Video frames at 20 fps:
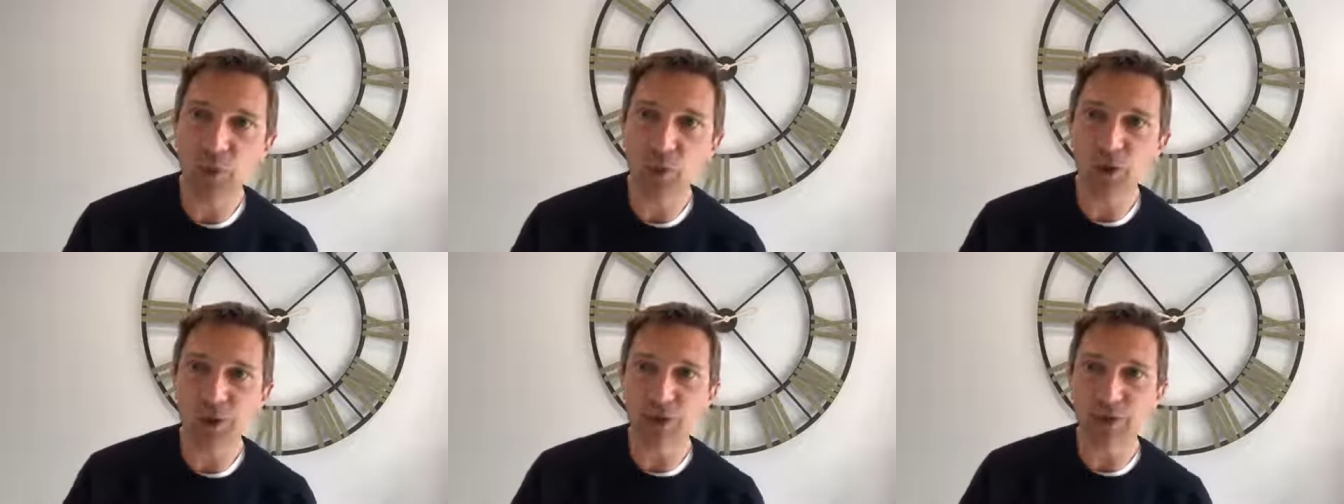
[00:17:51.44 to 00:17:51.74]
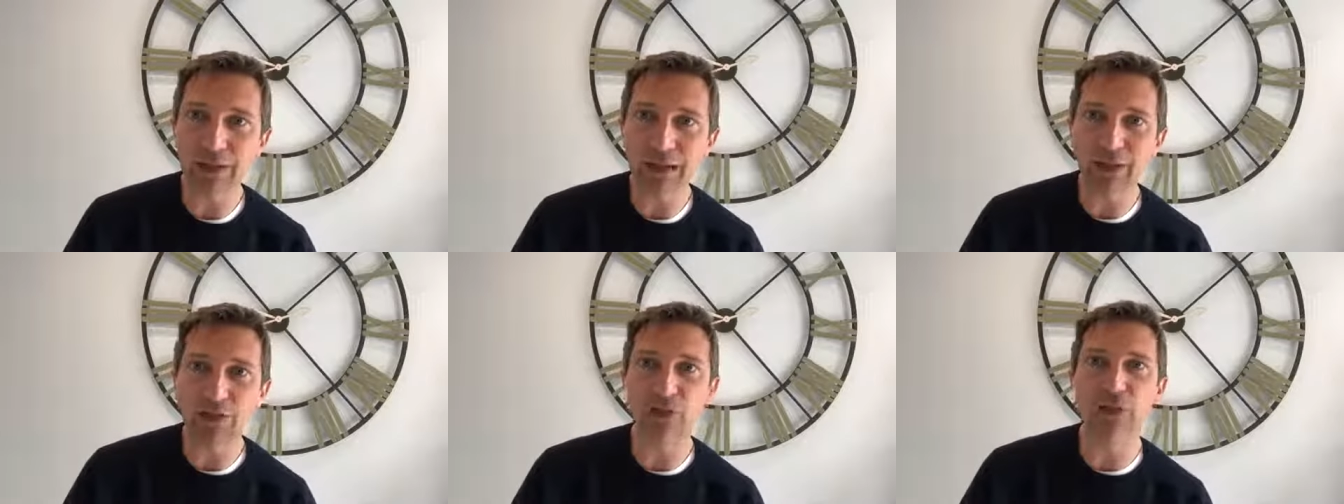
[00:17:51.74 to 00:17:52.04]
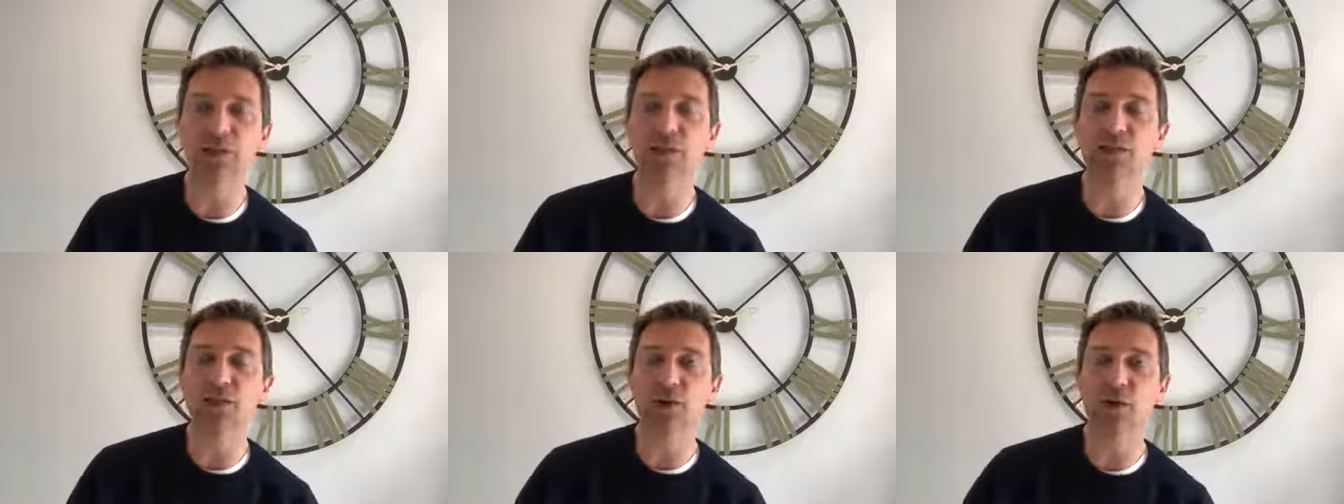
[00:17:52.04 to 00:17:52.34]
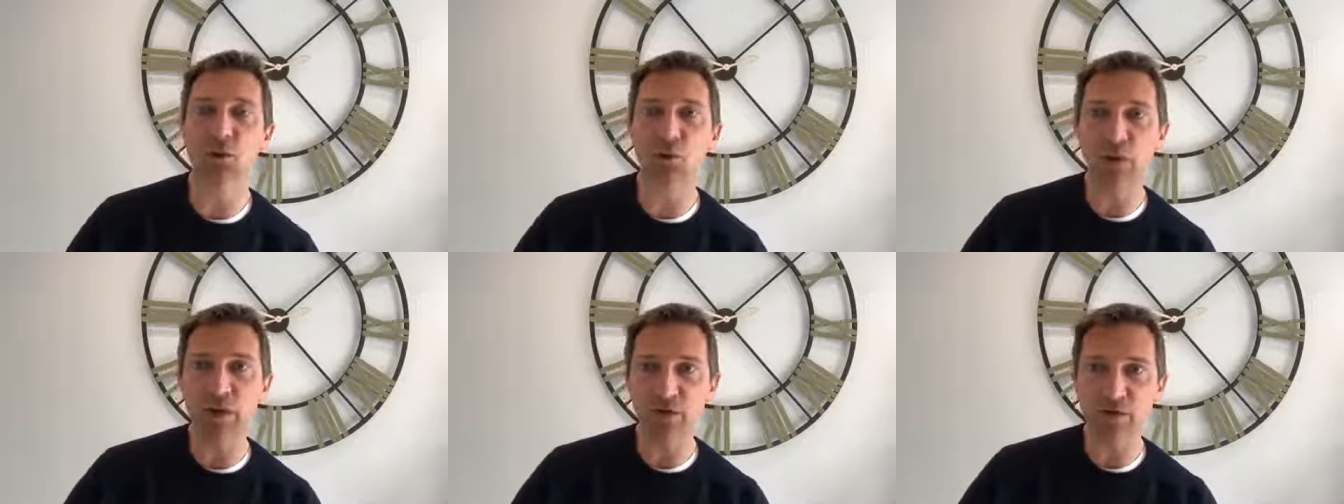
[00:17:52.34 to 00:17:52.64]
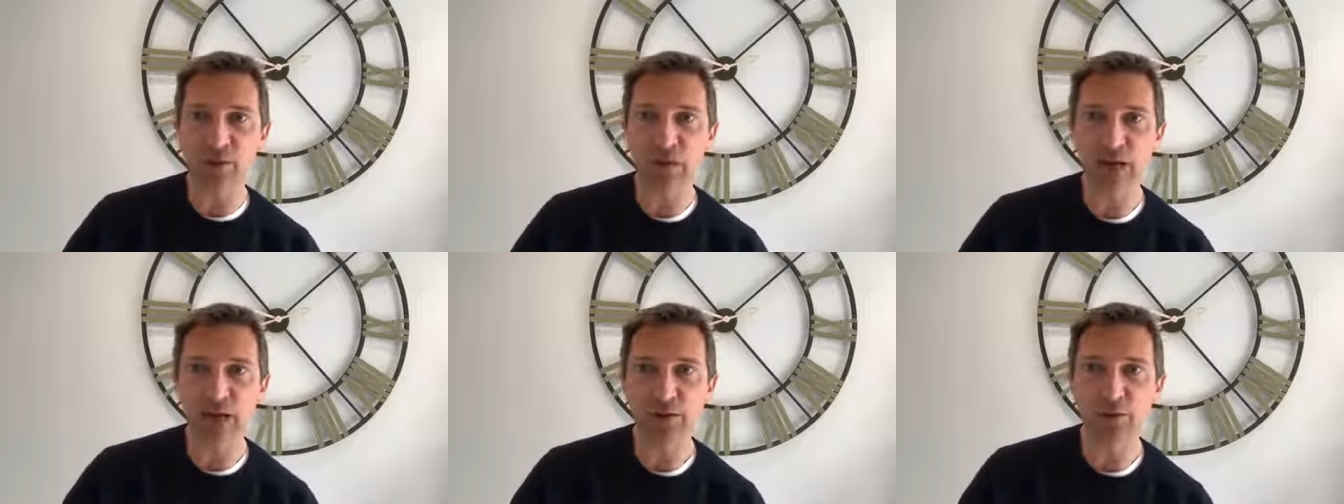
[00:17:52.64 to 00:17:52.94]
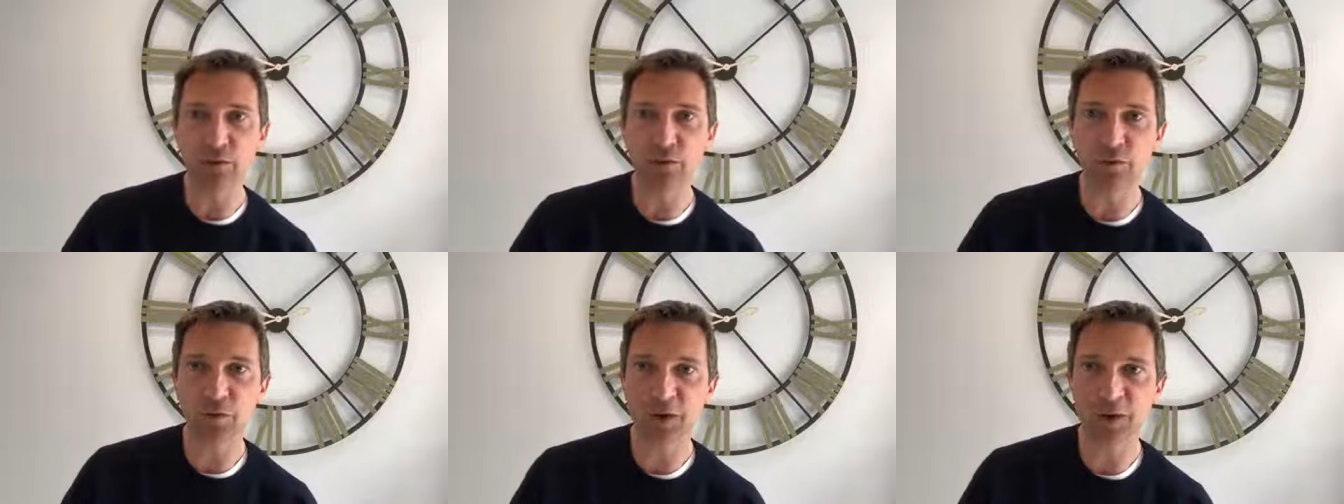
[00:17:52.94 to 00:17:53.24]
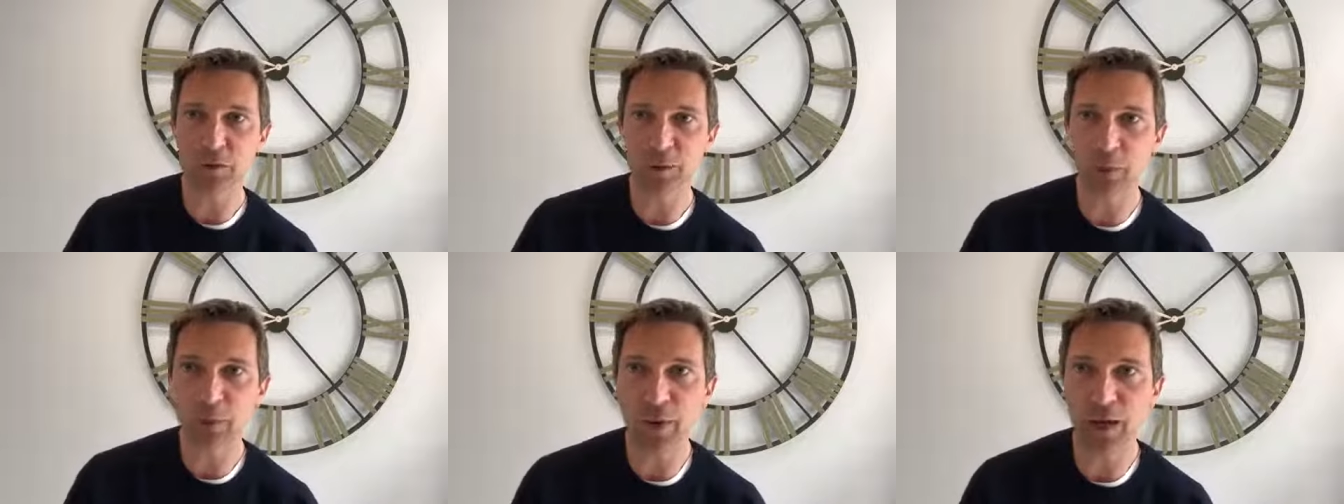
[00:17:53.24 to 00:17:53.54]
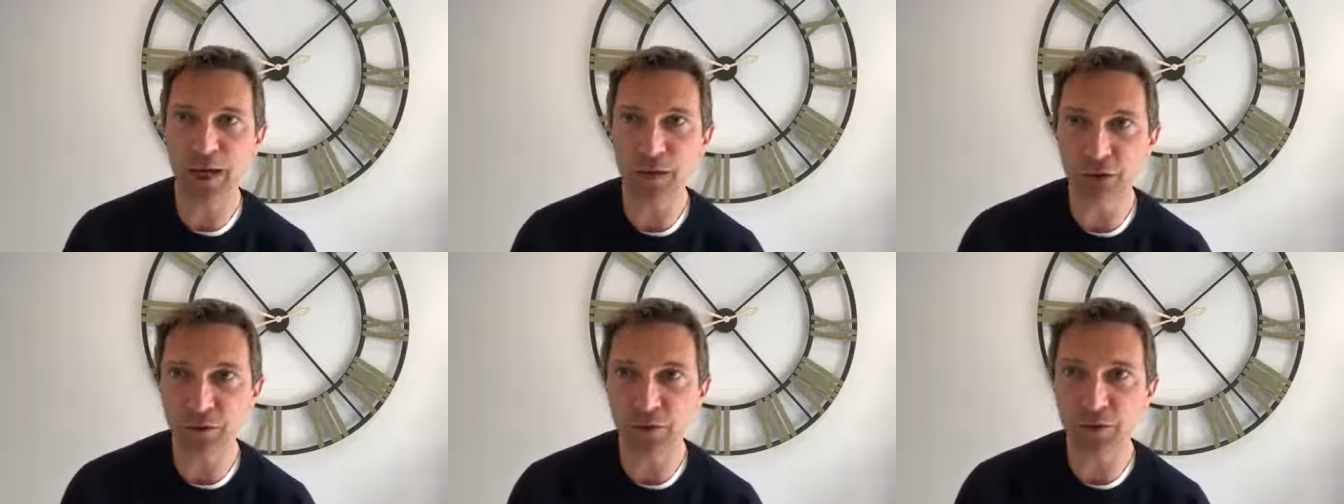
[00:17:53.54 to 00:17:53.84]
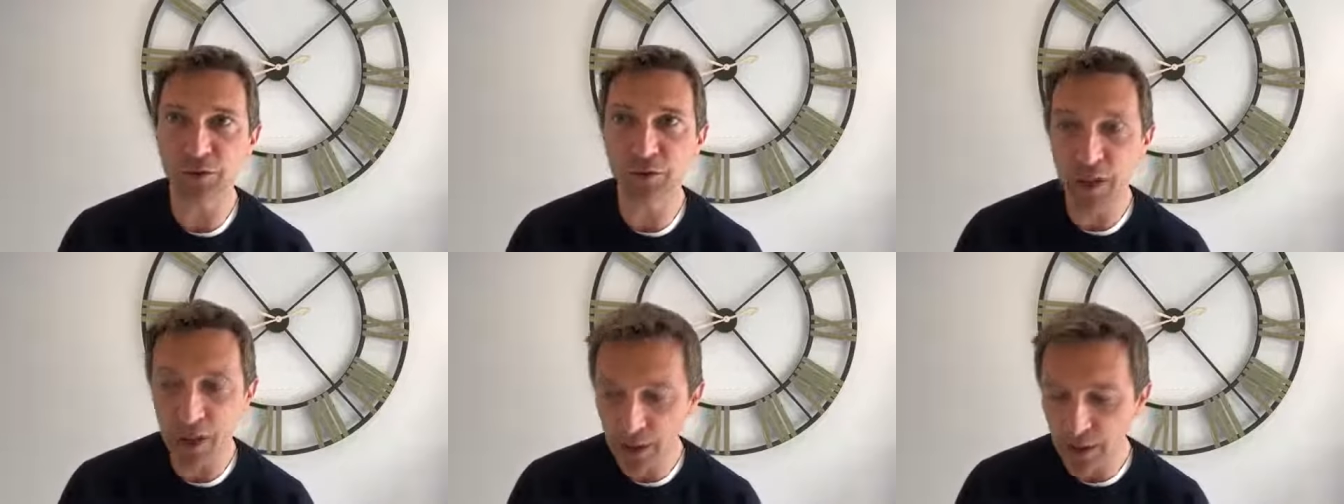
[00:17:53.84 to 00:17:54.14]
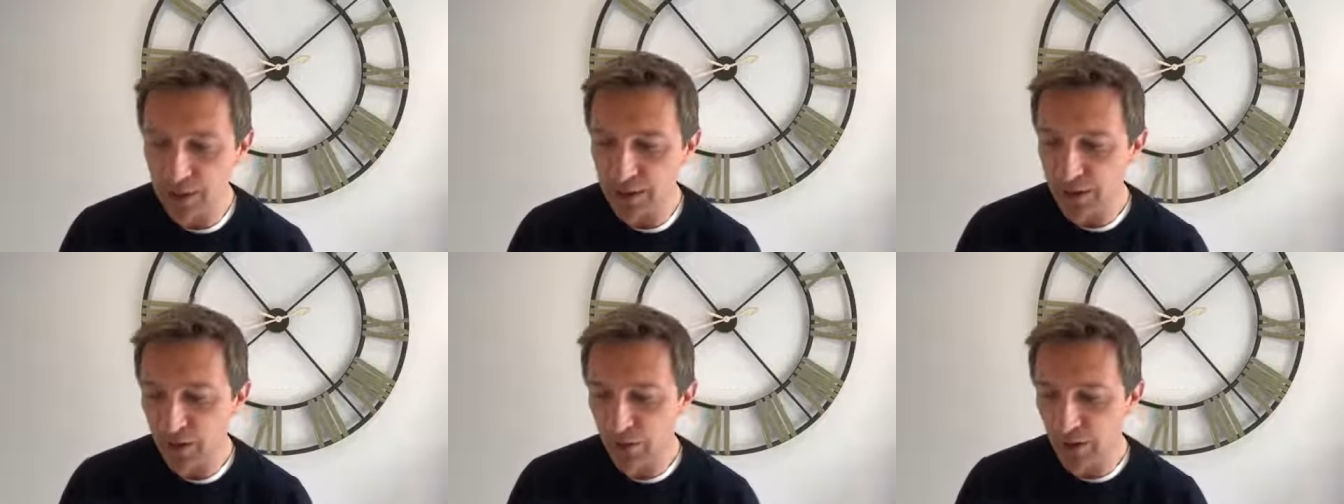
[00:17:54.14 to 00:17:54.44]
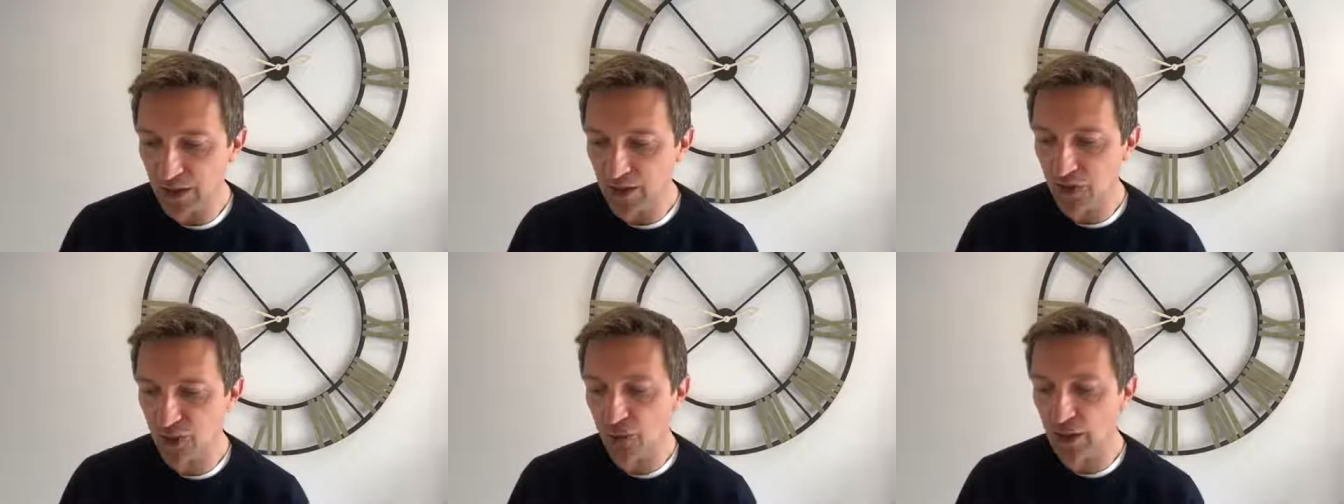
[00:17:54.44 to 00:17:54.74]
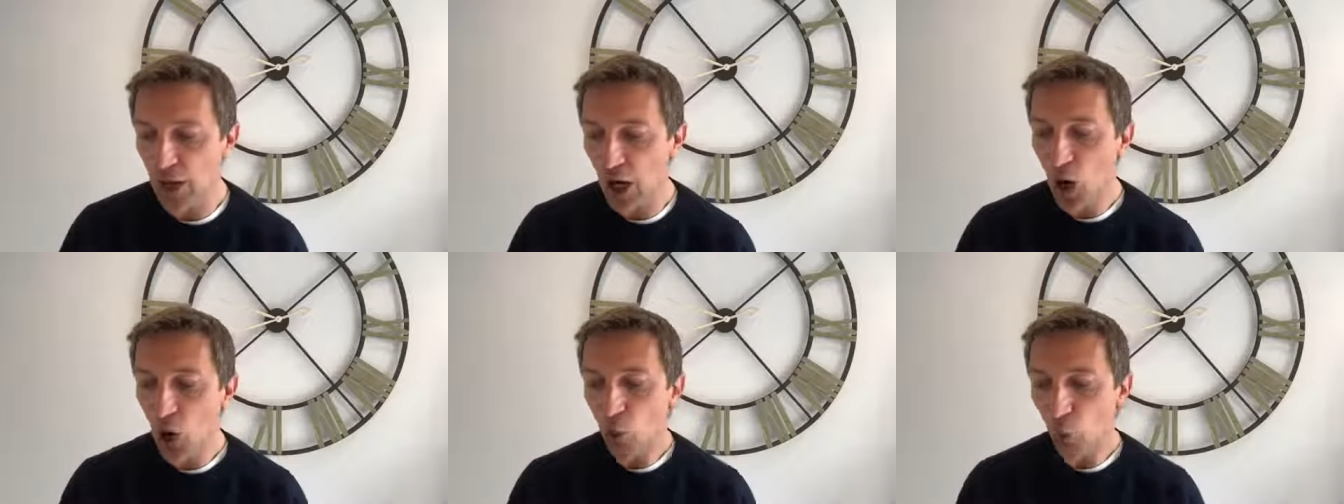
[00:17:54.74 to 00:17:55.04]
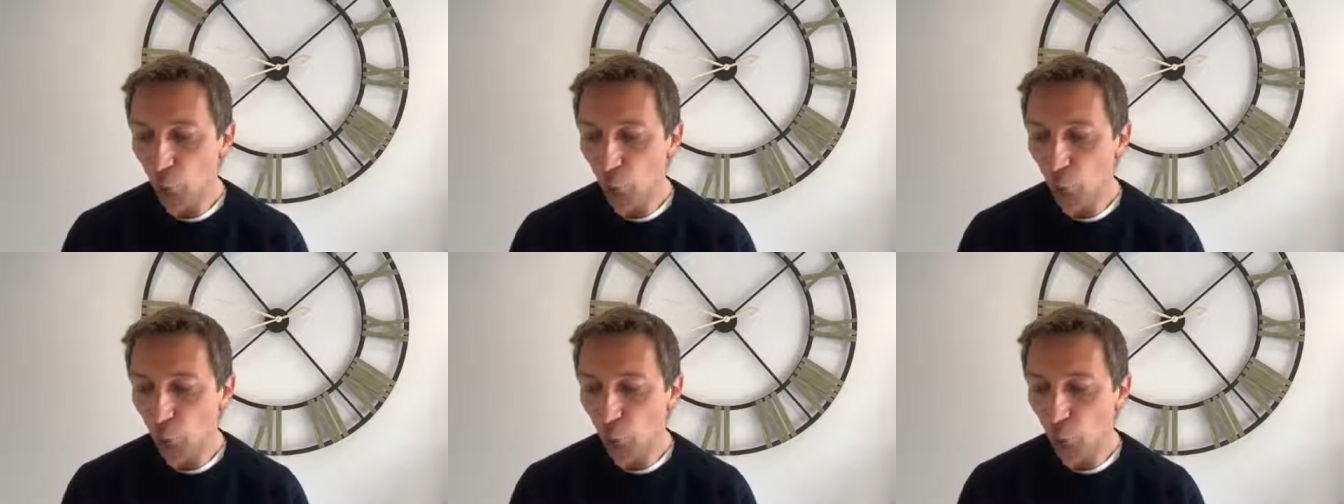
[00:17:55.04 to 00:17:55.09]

which you can have a listen to, and we flagged on the Facebook page of Alternative History.